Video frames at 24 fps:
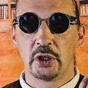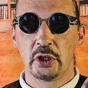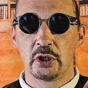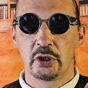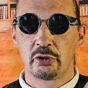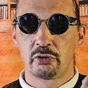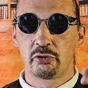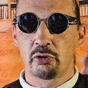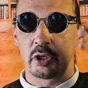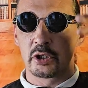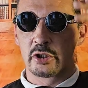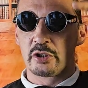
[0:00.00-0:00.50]

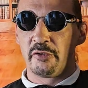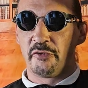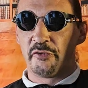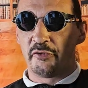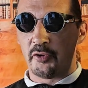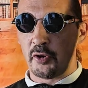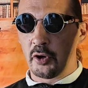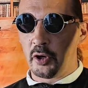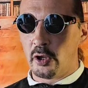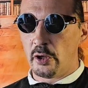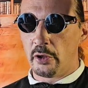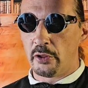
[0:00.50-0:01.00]
trying to
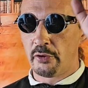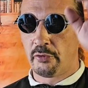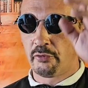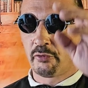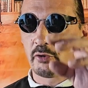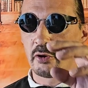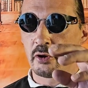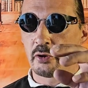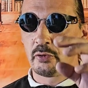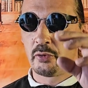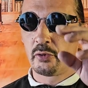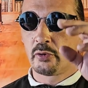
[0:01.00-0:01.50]
follow
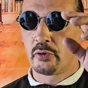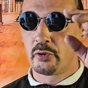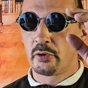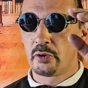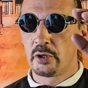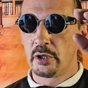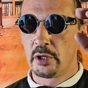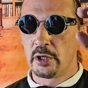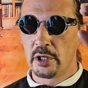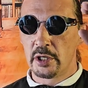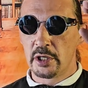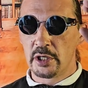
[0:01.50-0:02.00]
through,
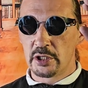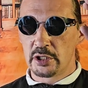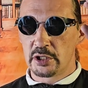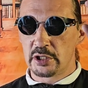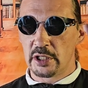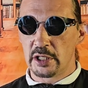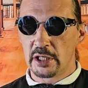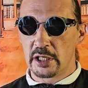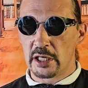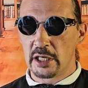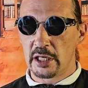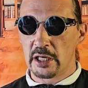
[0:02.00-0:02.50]

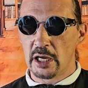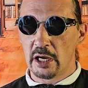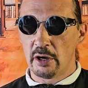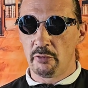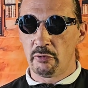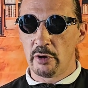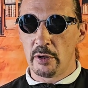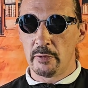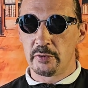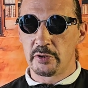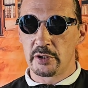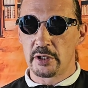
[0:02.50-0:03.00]
sinking our
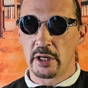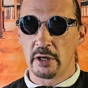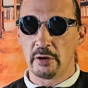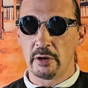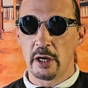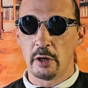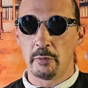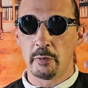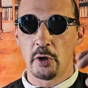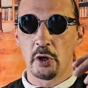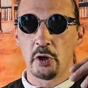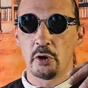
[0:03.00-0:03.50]
ribs and our
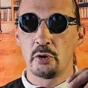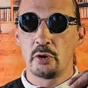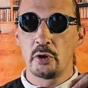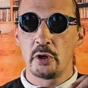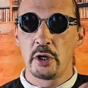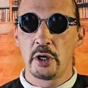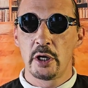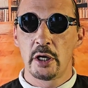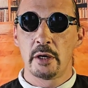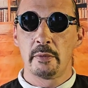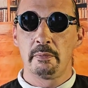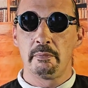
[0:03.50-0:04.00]
elbow,
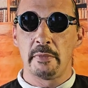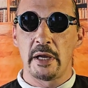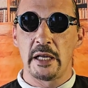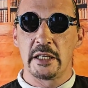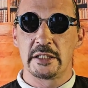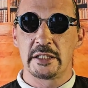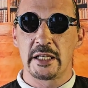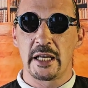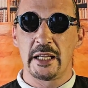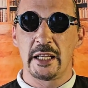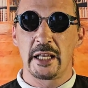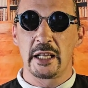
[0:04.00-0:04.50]

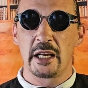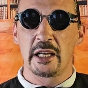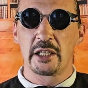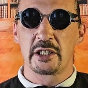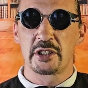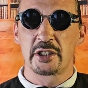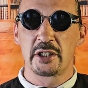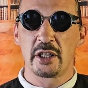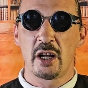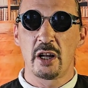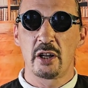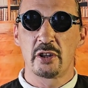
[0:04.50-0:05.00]
maintaining our
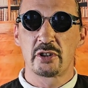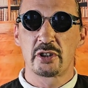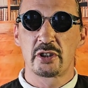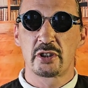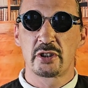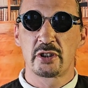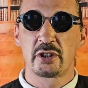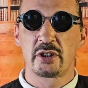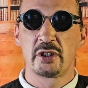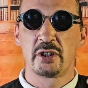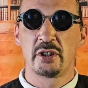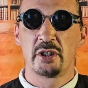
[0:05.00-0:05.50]
stance,
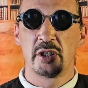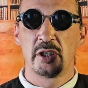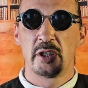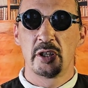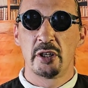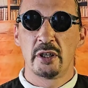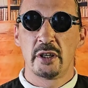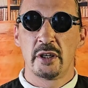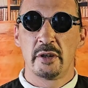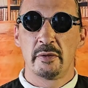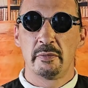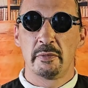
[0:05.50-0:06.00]

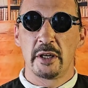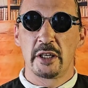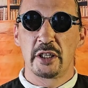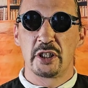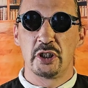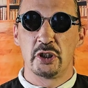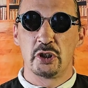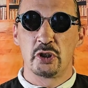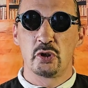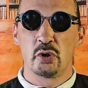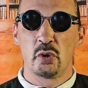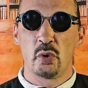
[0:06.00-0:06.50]
making
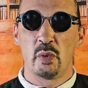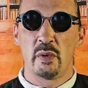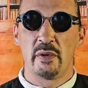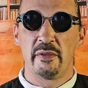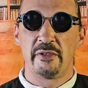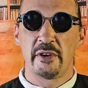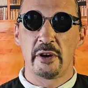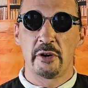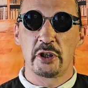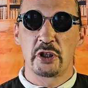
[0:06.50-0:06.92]
sure we're very